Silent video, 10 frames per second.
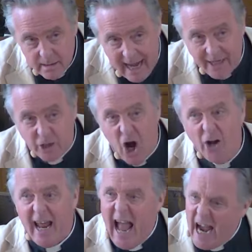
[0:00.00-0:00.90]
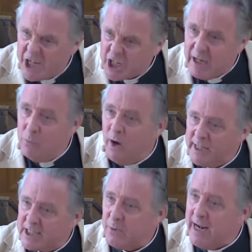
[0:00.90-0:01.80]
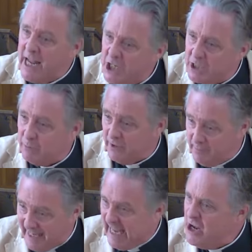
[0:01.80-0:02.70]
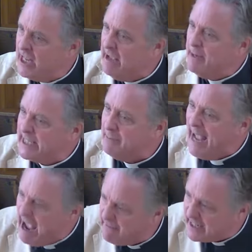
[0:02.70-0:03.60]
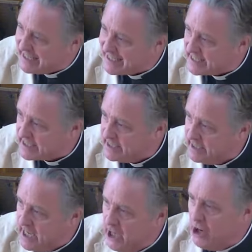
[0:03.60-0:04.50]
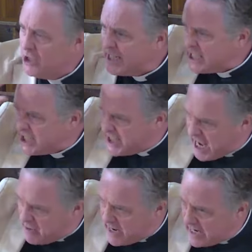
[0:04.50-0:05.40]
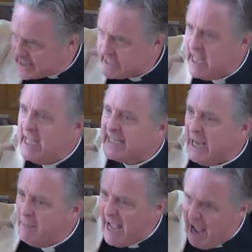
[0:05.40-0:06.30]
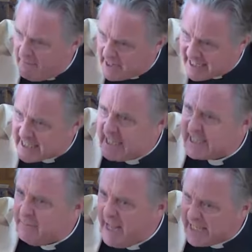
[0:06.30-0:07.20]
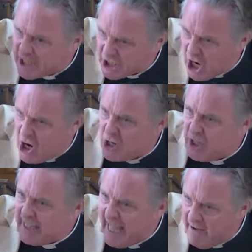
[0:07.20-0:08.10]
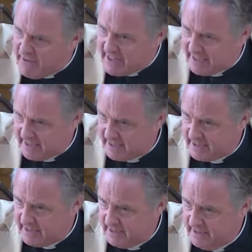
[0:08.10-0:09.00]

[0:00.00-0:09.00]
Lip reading: And God actually wants a relationship with me. Can you give me some evidence? Not just theories, some evidence, some historical evidence.